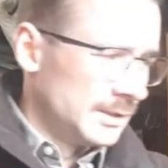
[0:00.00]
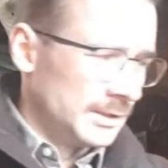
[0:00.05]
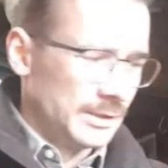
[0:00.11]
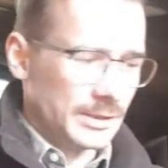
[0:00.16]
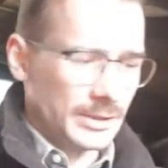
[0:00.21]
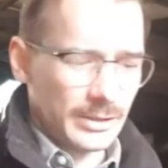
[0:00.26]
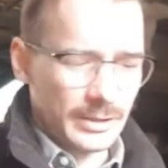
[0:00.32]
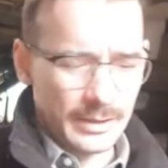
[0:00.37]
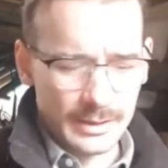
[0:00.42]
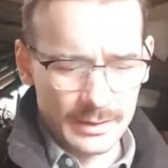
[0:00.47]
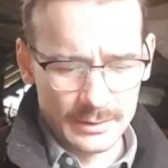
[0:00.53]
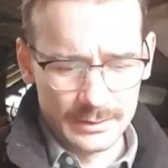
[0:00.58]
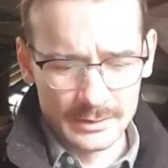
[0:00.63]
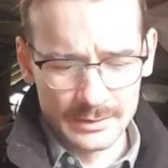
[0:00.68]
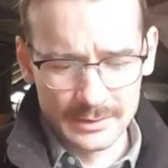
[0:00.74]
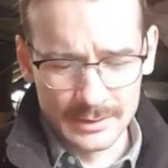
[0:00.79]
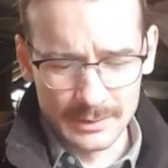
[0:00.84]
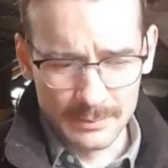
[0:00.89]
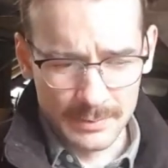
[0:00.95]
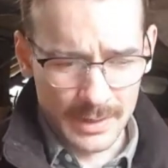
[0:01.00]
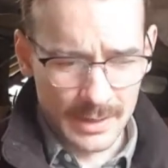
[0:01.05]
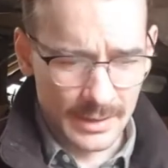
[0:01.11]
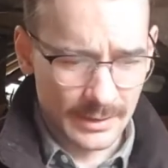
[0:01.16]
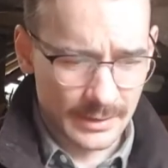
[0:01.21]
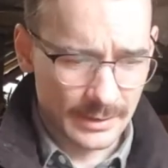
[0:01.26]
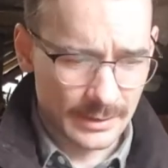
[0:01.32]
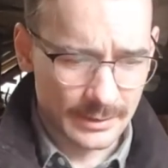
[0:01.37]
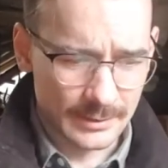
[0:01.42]
you know, just to
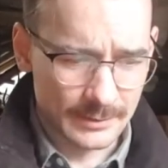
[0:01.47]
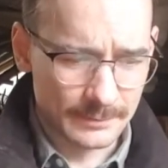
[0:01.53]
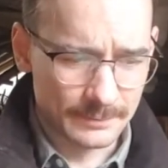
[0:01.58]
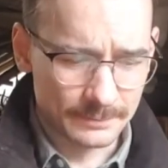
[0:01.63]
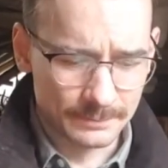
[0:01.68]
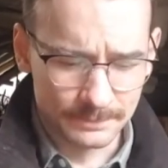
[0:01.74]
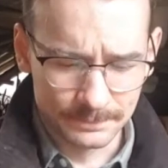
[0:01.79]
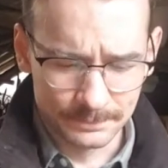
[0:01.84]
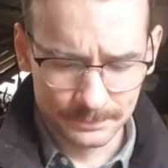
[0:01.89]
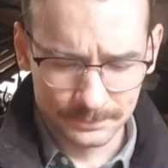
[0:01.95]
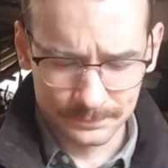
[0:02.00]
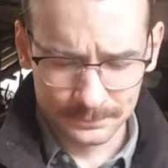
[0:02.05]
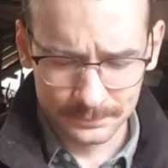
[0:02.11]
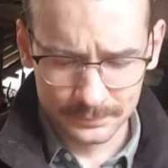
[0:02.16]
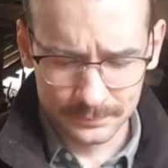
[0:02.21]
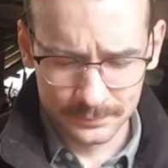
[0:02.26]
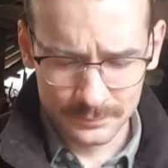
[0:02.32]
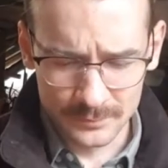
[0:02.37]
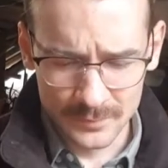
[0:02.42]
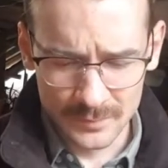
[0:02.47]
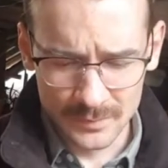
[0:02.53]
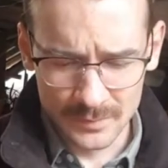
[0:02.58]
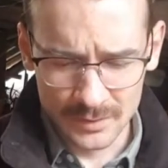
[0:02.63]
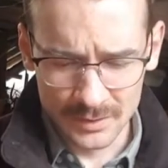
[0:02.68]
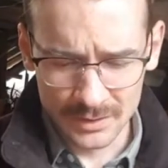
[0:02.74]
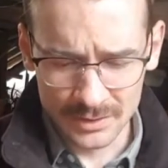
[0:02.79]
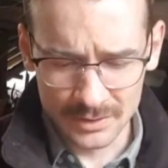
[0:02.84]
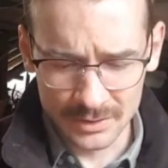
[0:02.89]
make,
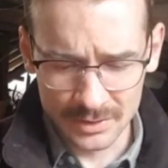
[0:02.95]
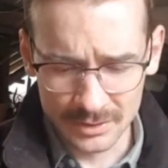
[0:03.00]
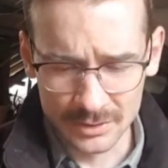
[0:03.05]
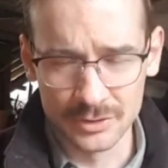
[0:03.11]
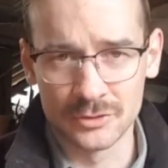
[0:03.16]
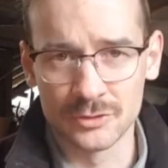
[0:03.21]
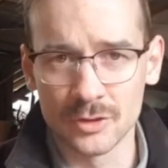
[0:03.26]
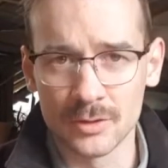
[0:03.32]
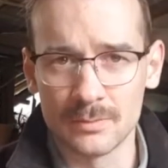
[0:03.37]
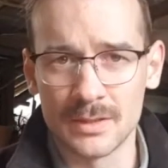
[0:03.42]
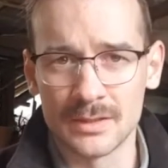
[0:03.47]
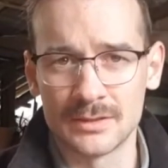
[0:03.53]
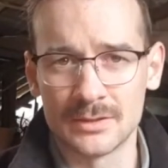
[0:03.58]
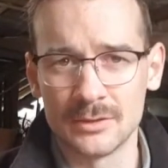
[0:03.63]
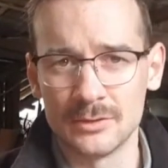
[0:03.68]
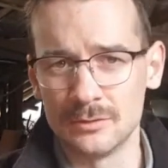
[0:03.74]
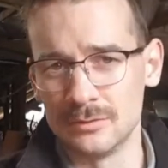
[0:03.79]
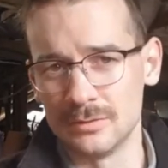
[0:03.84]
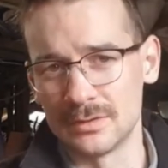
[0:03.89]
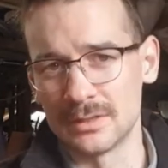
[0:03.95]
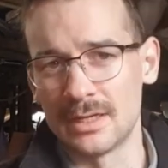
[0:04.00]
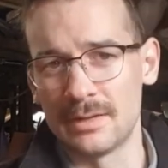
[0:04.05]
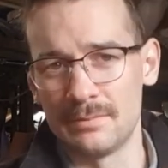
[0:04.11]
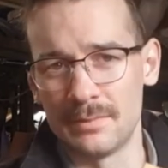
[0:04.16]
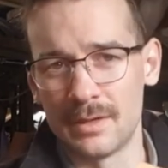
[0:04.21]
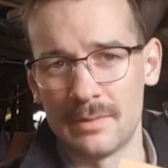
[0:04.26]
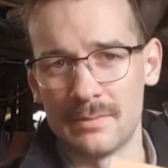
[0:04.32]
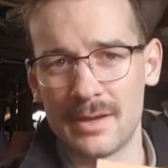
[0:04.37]
just to strop my tools,
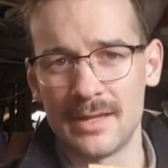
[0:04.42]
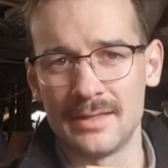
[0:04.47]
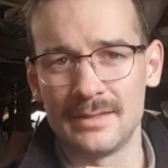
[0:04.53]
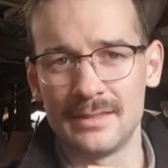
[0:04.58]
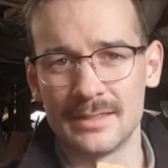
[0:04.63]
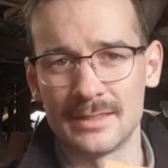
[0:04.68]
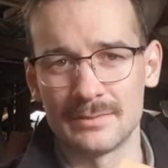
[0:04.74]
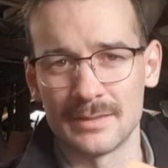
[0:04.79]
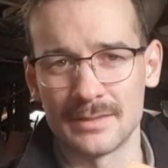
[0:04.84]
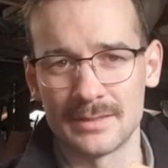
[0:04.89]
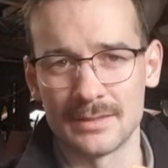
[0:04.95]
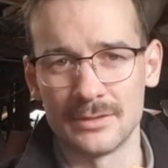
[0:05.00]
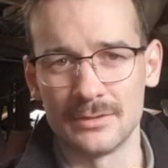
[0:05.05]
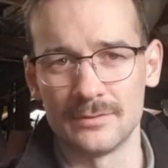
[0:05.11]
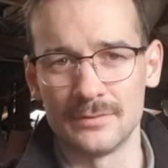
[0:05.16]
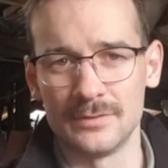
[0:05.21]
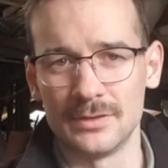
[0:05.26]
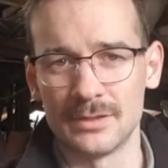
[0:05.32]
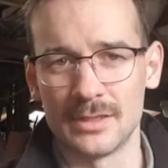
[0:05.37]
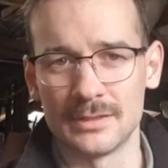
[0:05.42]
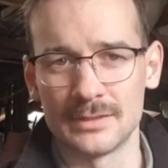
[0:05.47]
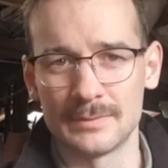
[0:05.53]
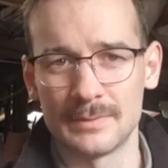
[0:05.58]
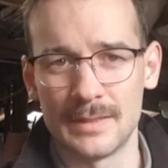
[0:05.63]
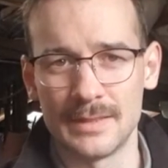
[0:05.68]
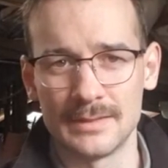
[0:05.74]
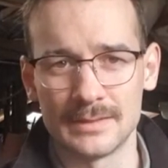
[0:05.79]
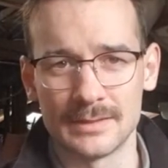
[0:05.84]
I made this myself. You know, I
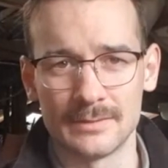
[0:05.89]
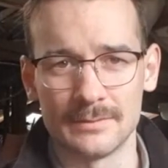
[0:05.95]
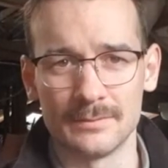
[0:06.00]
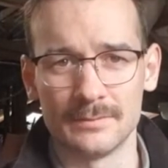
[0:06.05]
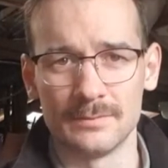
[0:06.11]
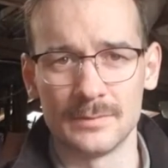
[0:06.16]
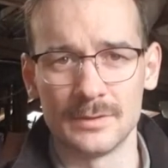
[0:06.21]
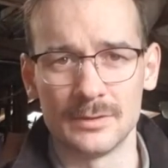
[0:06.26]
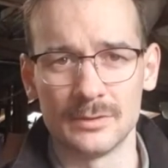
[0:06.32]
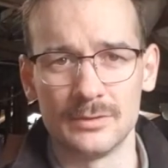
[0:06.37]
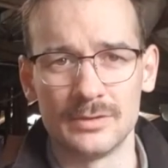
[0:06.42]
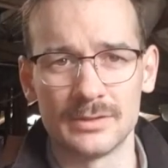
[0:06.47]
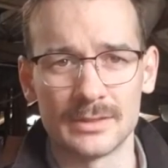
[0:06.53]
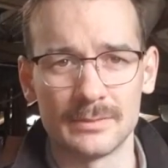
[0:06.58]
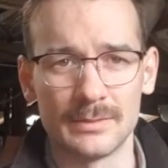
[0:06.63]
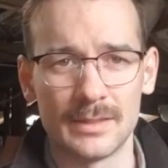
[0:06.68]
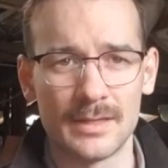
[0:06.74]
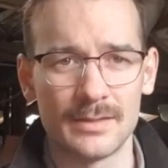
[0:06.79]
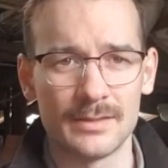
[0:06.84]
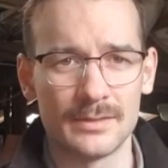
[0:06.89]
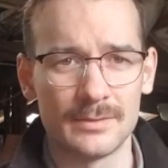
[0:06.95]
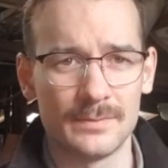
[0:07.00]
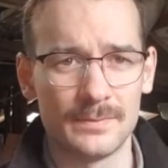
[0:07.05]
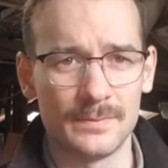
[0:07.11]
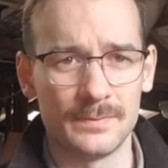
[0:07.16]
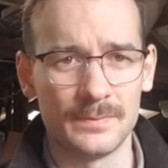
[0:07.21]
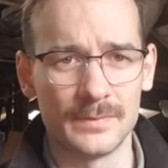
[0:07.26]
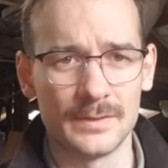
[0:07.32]
just glued some leather
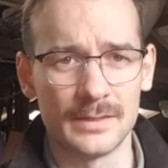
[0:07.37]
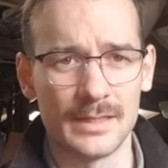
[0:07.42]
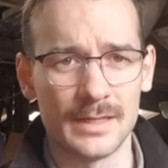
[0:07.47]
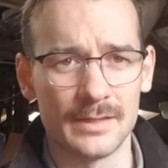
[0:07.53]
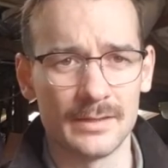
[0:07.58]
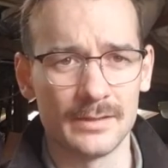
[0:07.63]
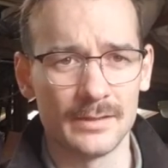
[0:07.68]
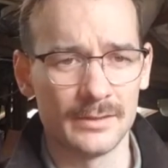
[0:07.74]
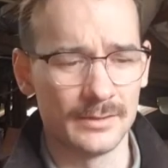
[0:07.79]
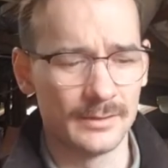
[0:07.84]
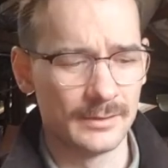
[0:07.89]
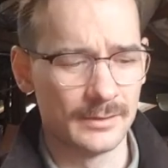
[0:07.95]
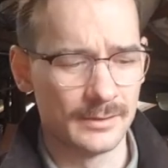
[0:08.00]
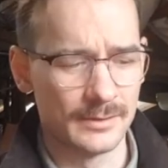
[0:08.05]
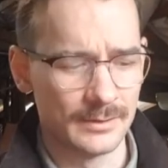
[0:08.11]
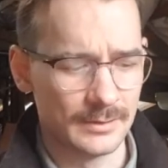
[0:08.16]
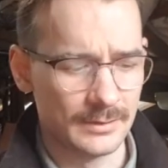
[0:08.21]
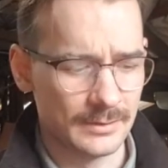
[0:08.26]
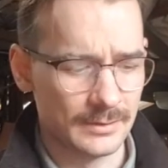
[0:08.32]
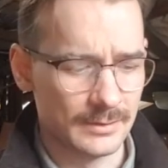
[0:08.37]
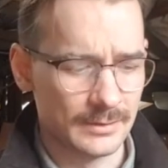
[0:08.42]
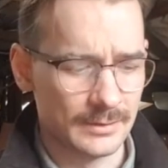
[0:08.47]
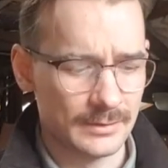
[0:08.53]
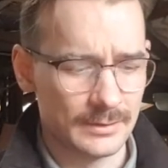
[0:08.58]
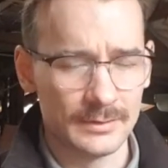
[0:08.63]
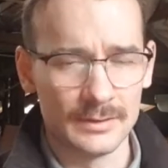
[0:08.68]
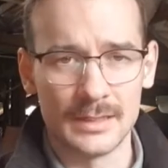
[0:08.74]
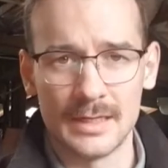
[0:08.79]
together,
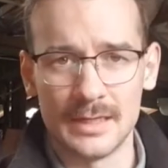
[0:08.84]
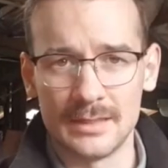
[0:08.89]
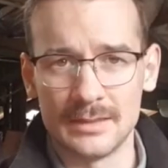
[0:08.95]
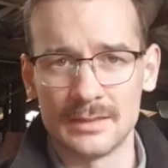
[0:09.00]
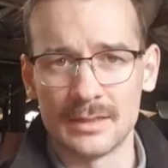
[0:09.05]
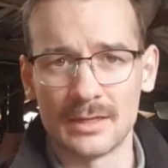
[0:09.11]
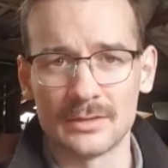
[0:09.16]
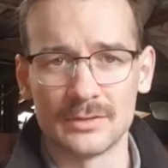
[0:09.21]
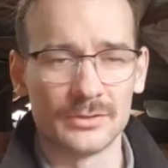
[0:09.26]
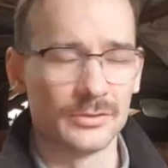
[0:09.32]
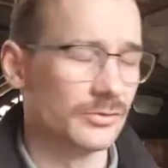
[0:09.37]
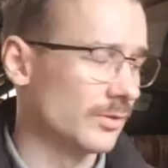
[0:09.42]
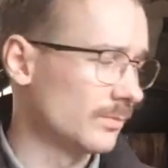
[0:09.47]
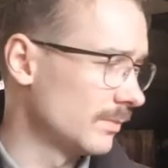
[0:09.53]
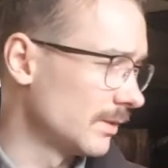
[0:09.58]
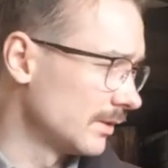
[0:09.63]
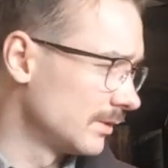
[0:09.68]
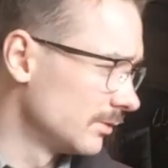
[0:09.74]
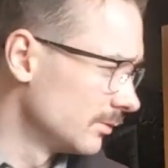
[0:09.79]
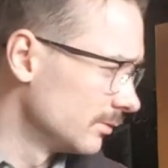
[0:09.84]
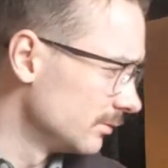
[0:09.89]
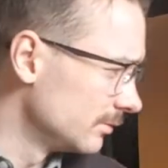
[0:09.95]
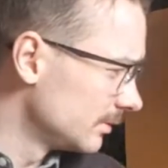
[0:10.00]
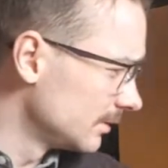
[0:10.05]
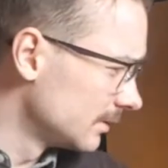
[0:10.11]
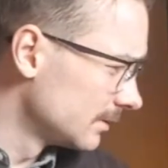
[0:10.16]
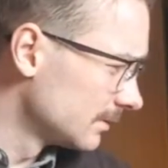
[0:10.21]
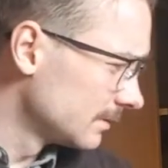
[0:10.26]
and I can strop my
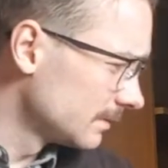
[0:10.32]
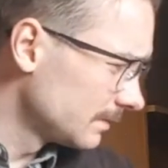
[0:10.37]
tools.